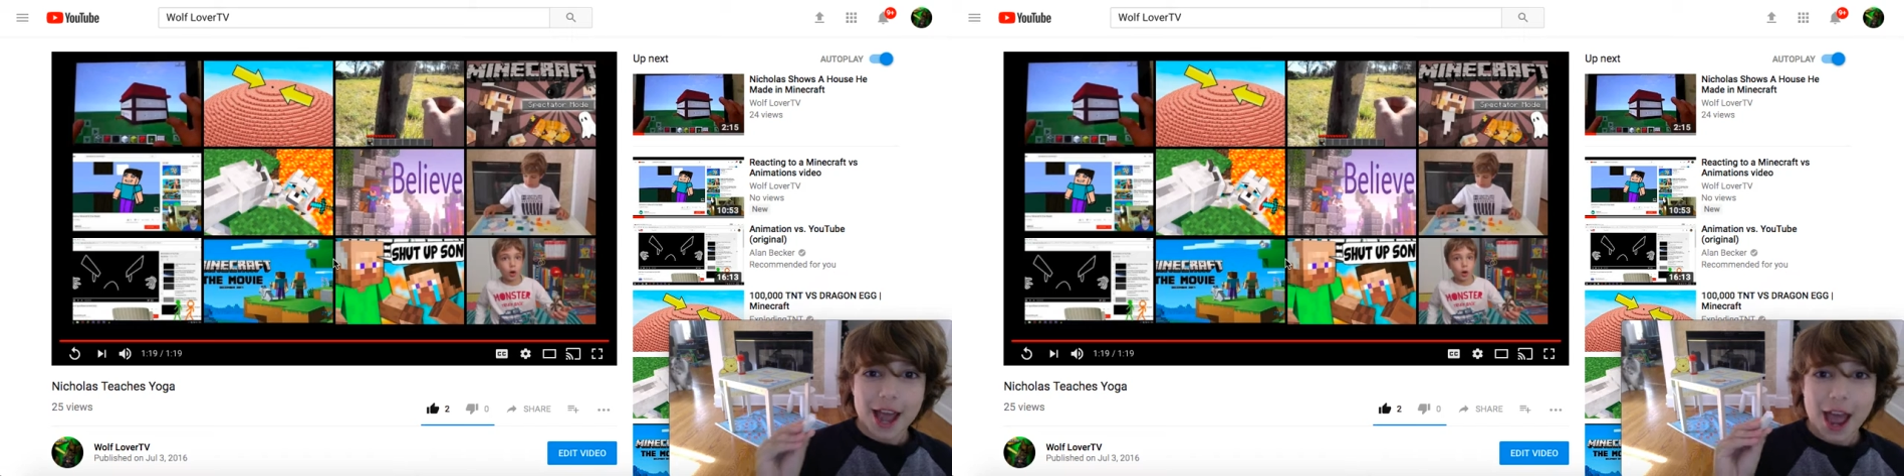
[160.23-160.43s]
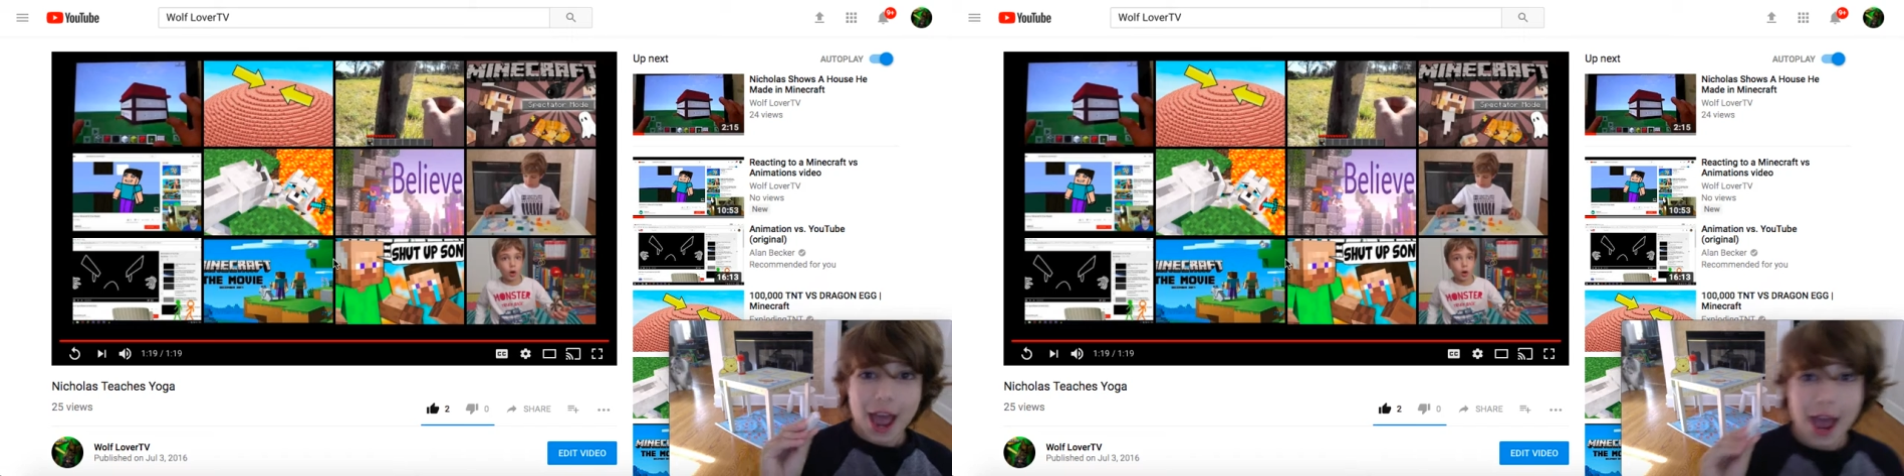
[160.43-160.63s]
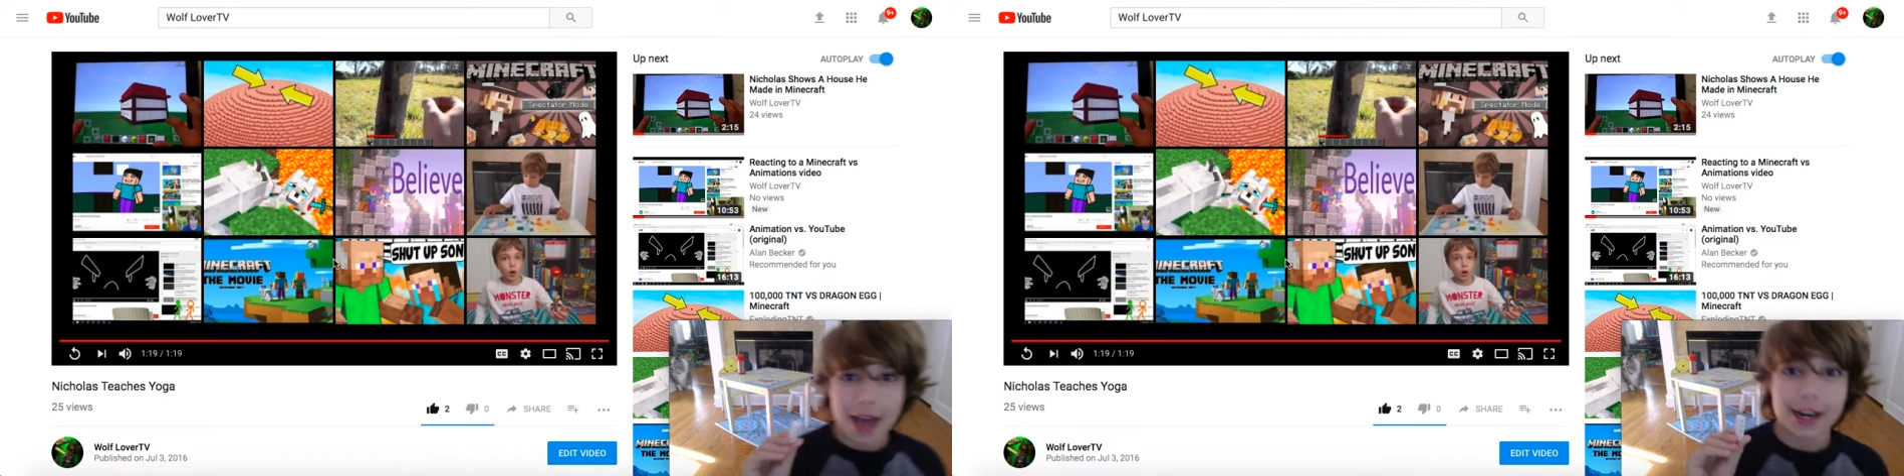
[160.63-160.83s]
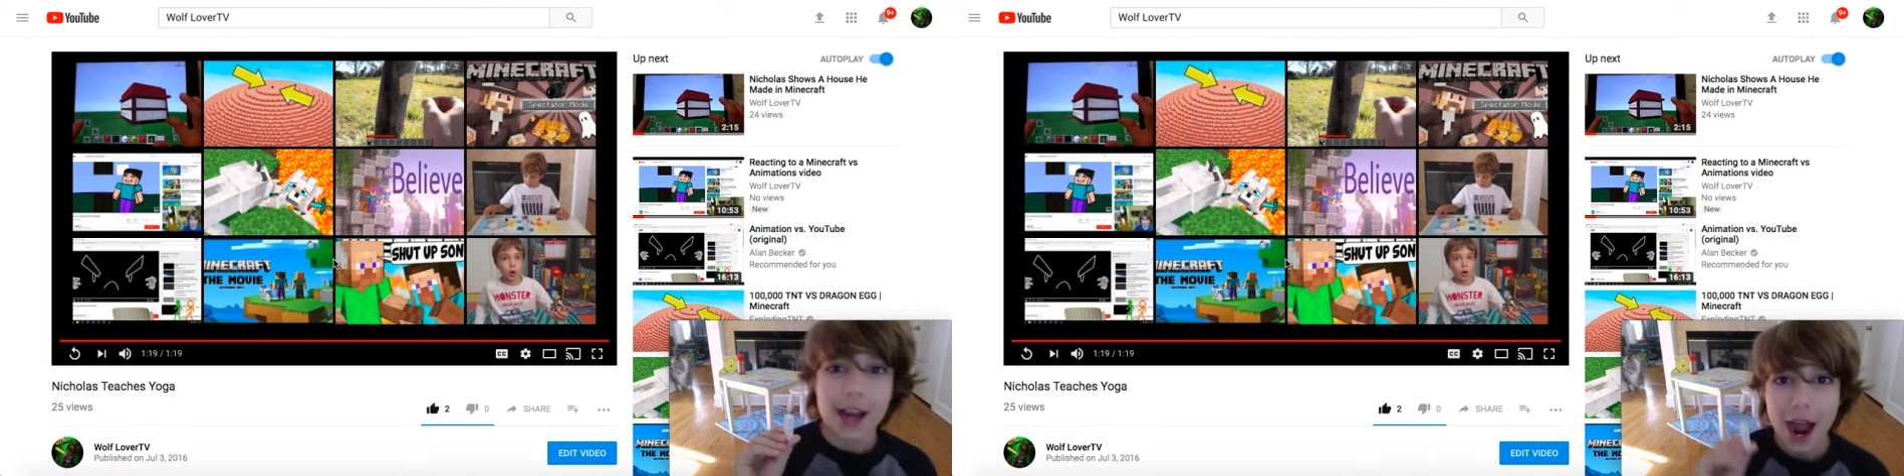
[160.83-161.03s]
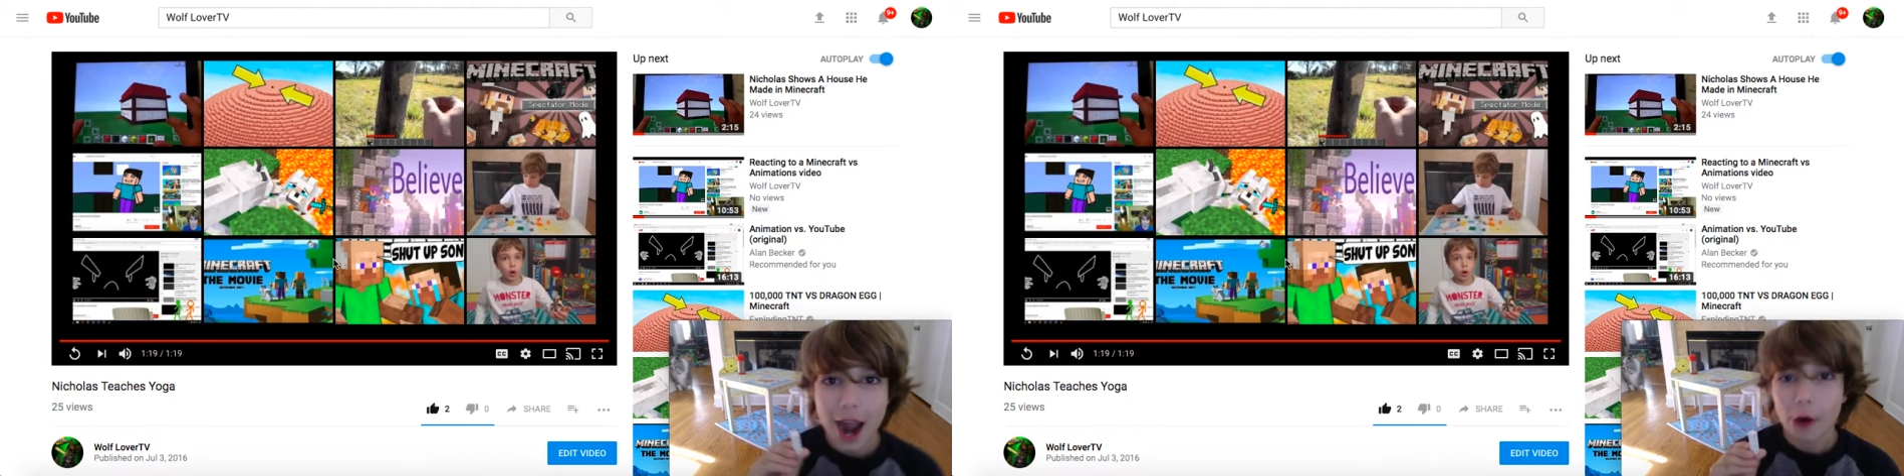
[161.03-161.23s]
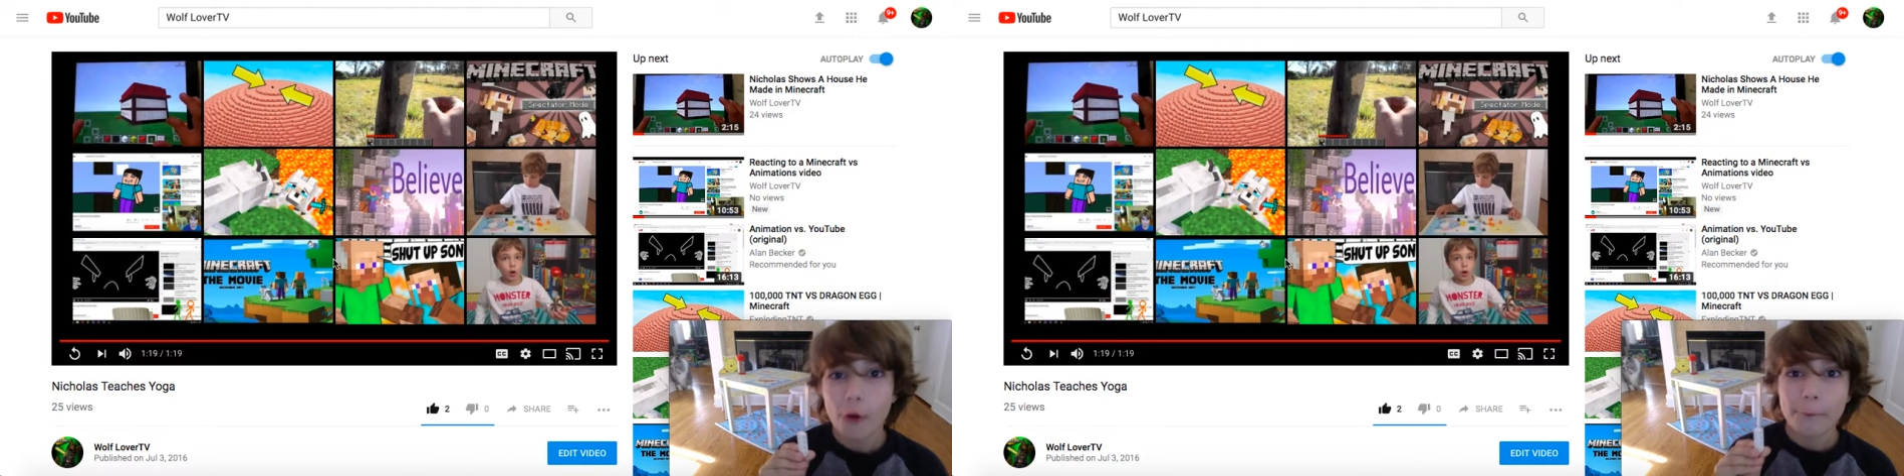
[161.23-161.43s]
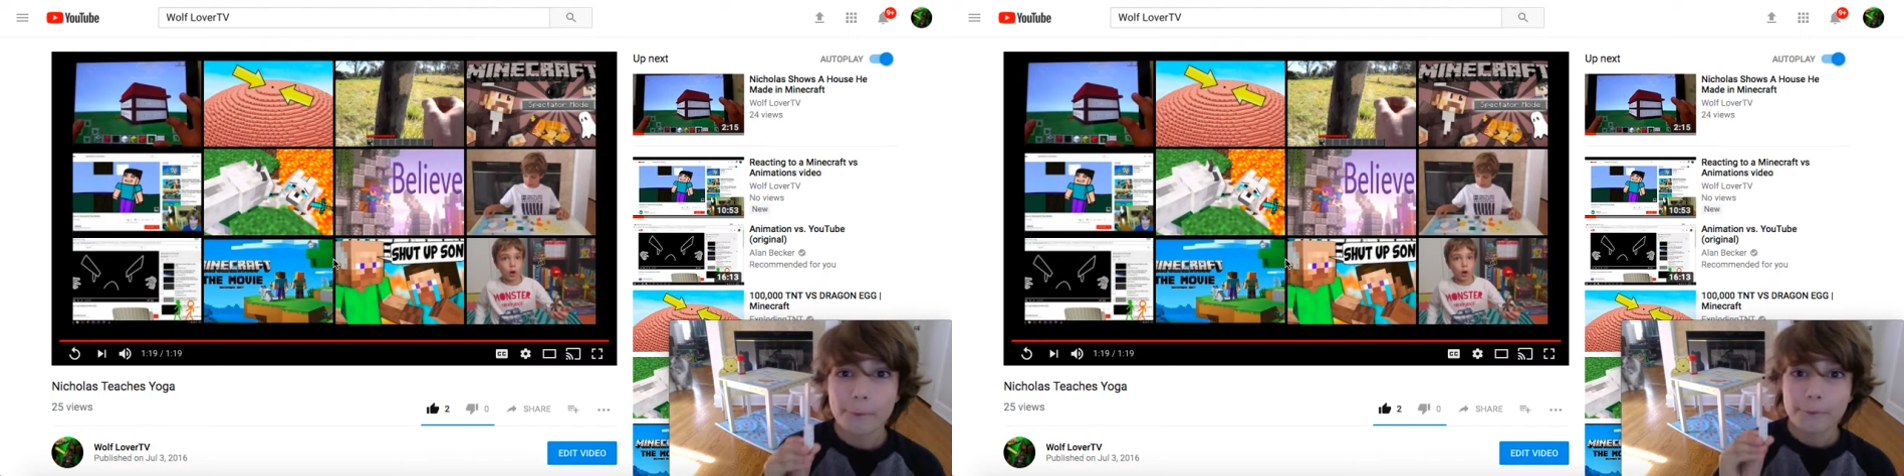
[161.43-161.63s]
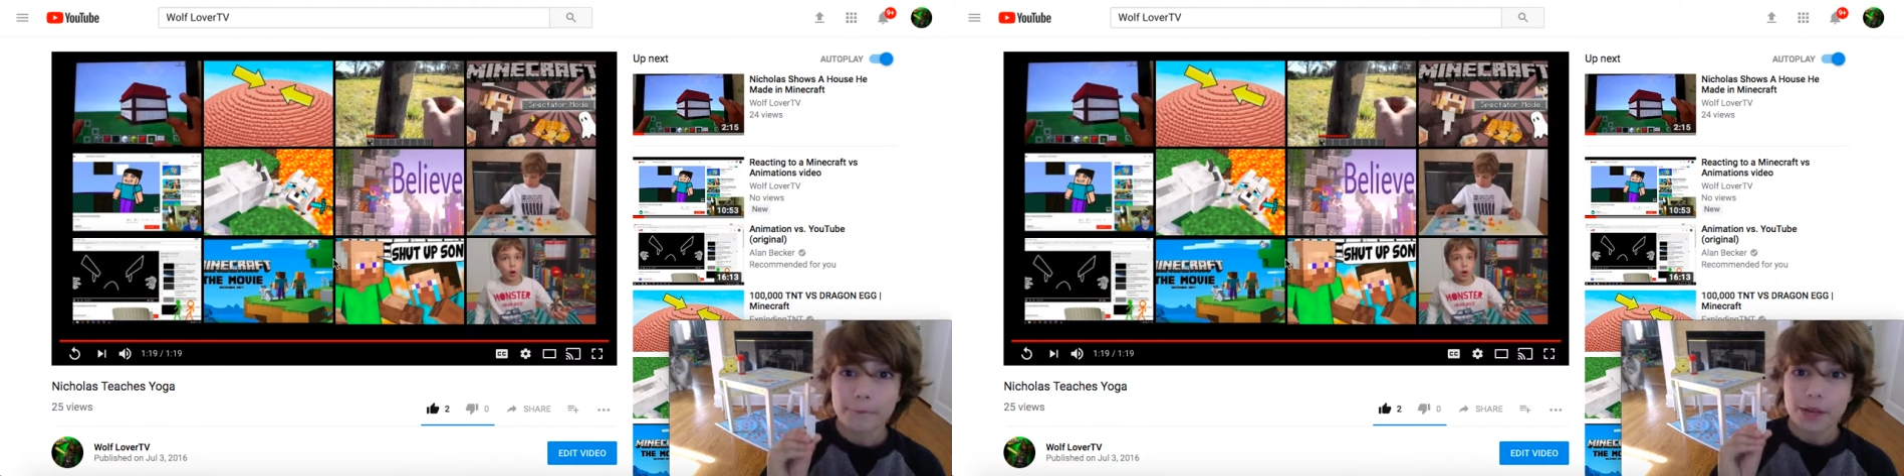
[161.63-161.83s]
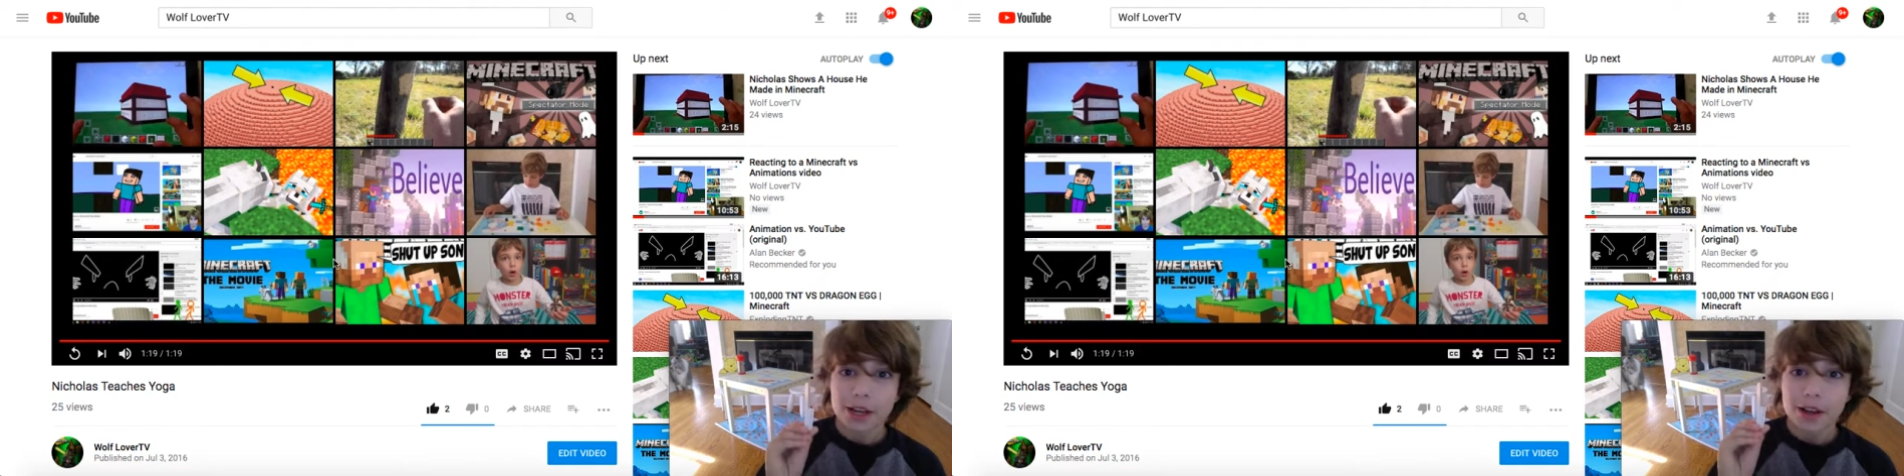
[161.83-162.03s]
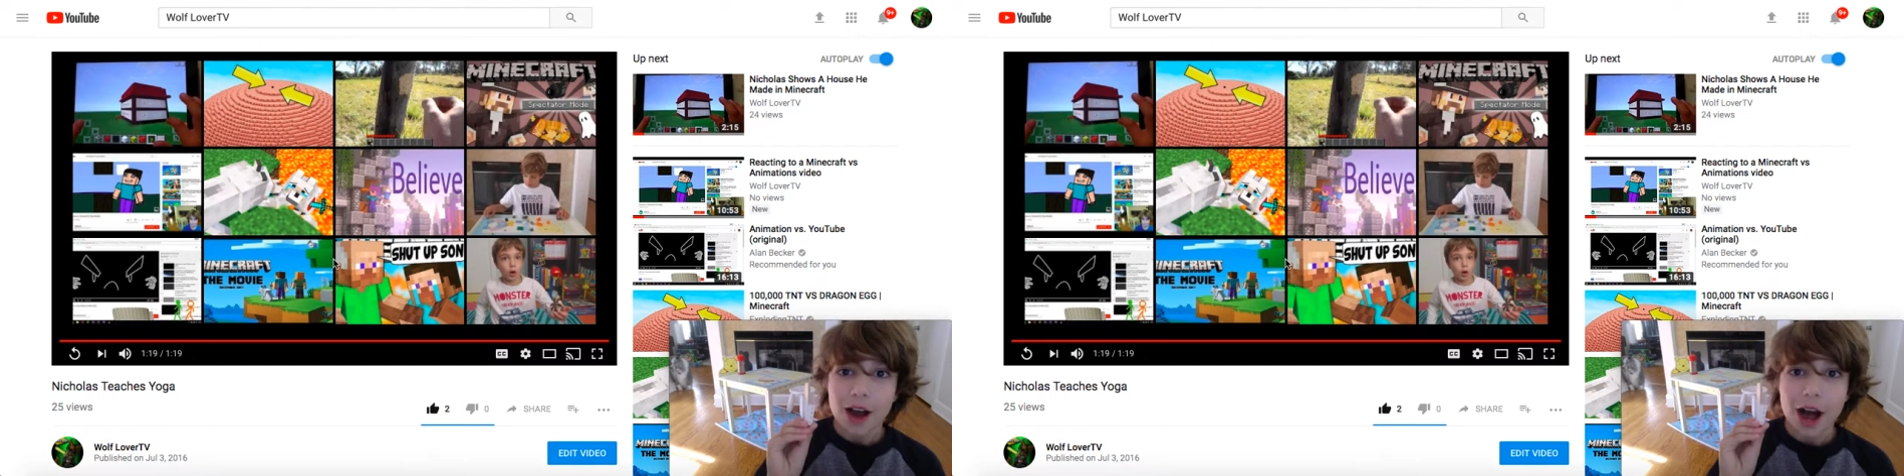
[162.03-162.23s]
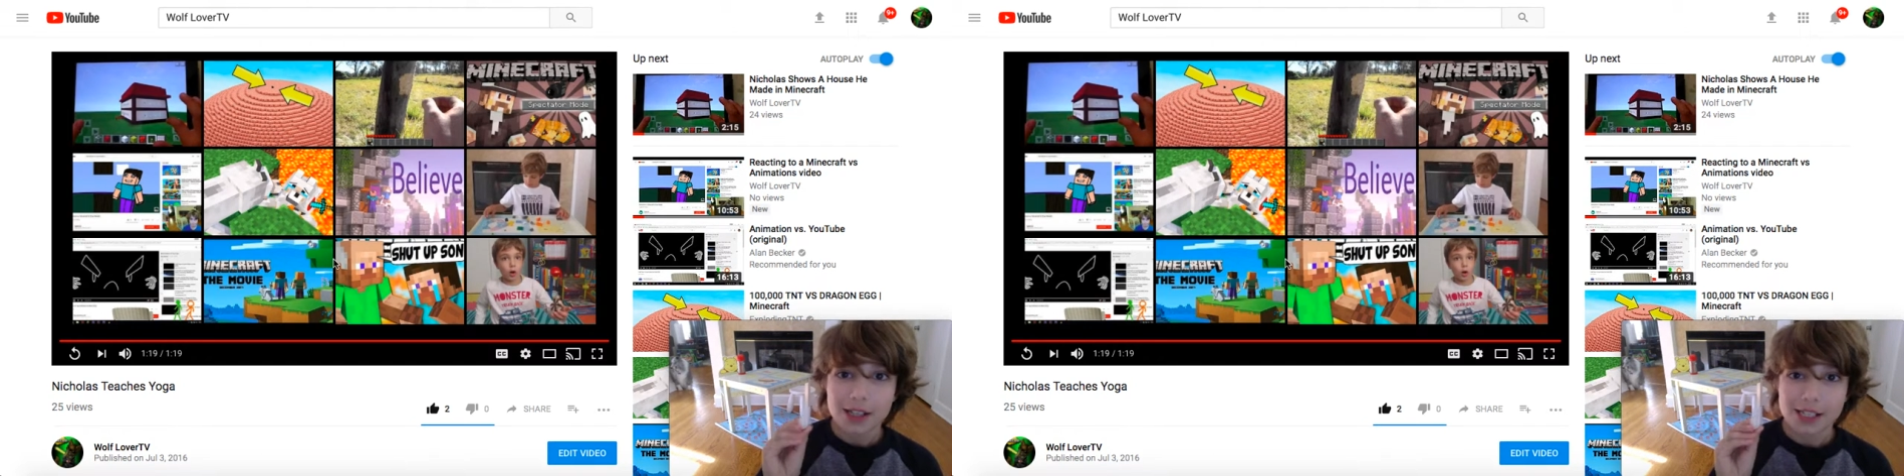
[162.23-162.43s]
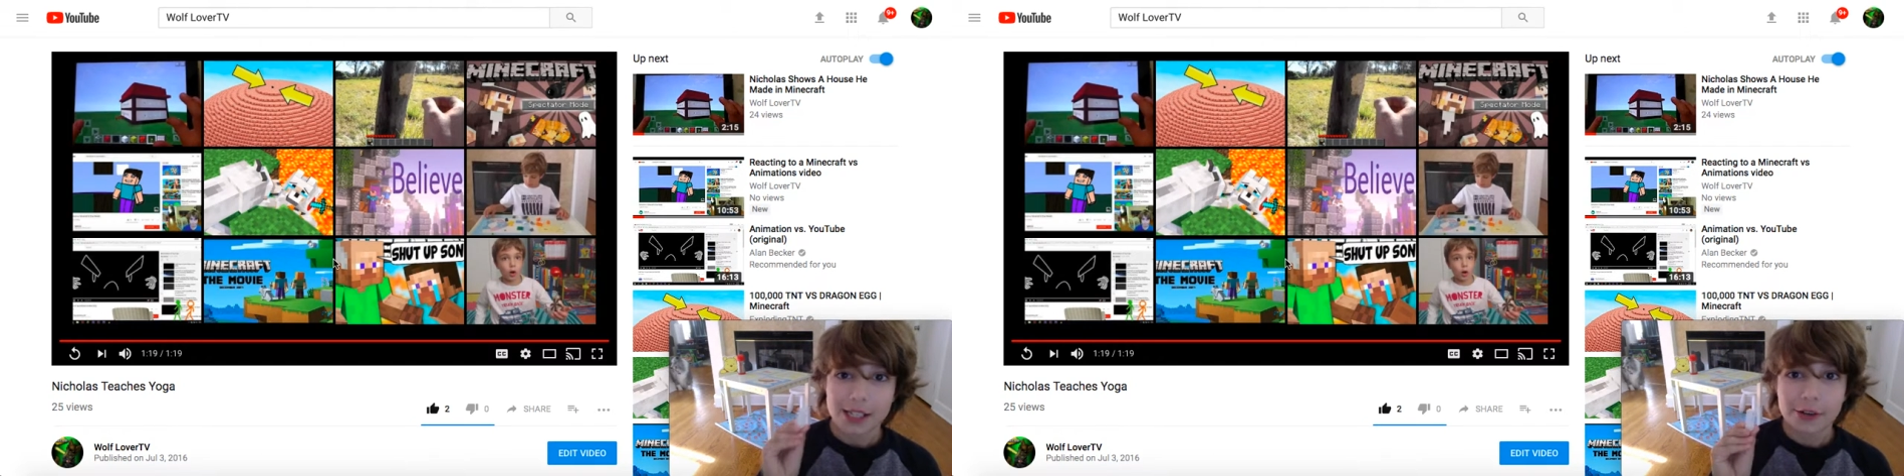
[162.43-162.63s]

And I hope I'll see